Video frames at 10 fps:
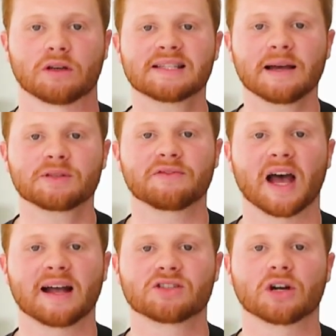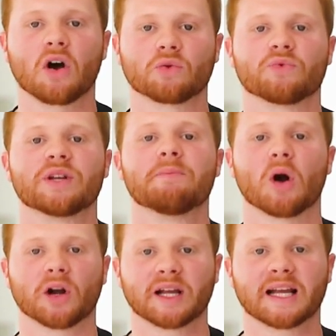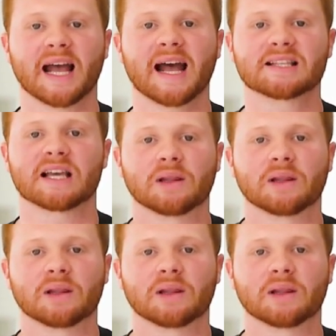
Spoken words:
These types of ads are called remarketing ads.